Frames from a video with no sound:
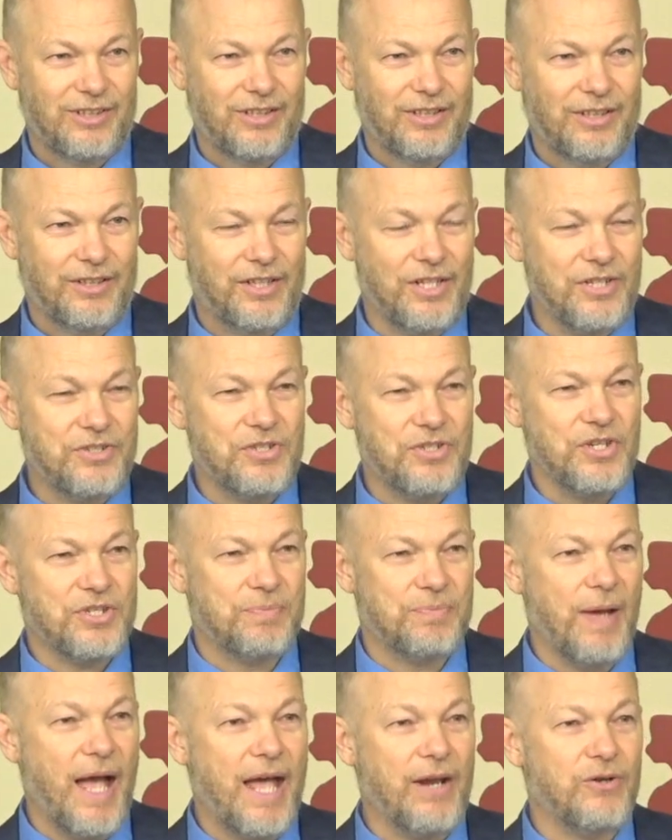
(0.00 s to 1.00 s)
This is this
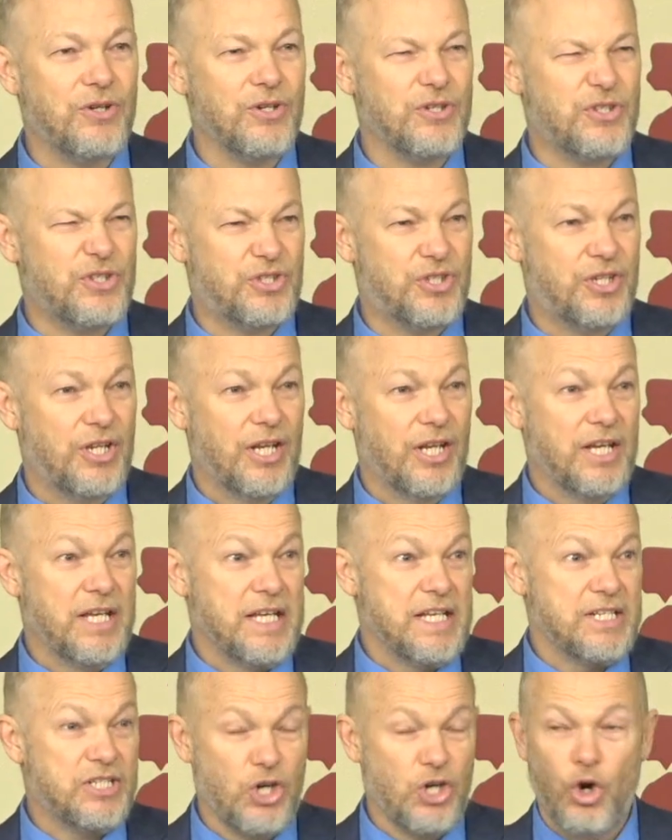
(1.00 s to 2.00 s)
man who just
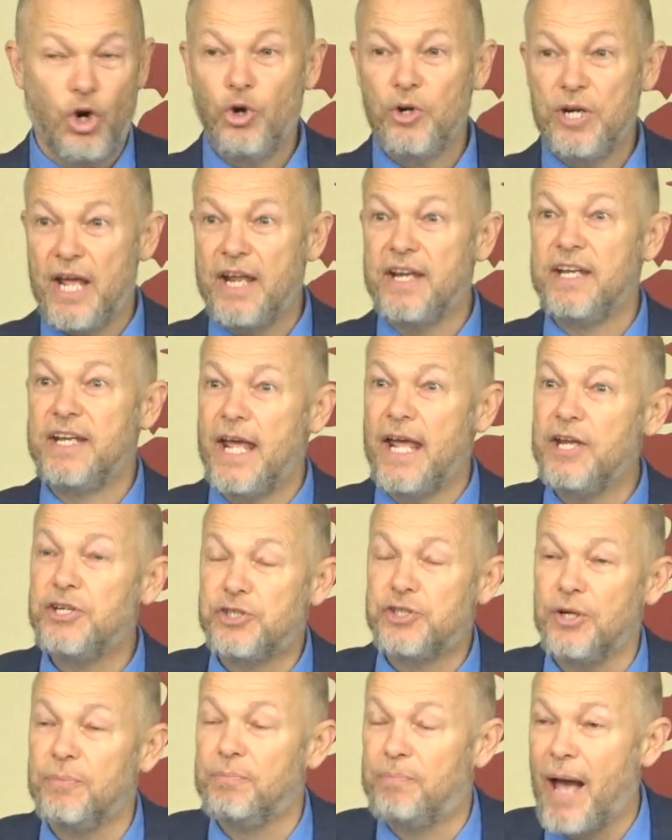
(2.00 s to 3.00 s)
turned a
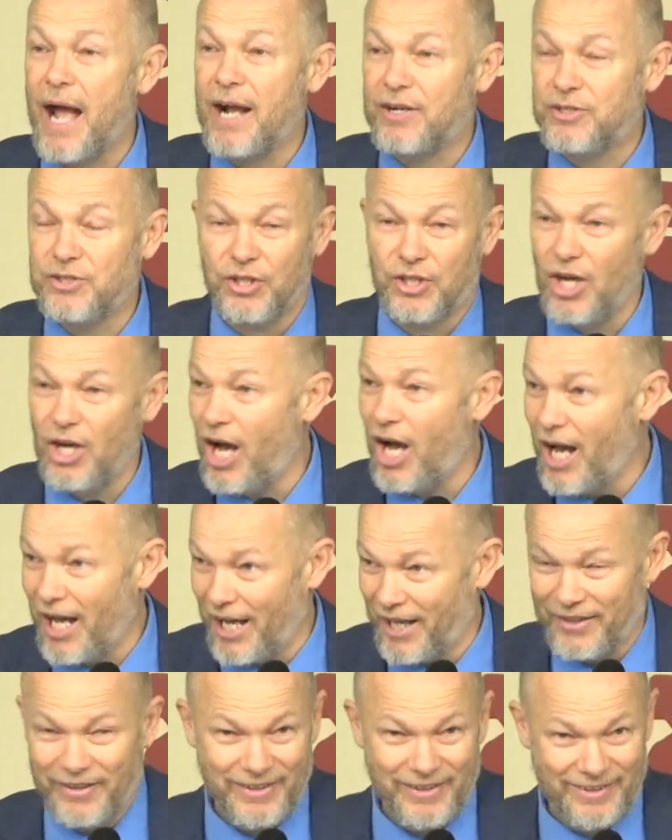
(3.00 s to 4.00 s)
nation back to God.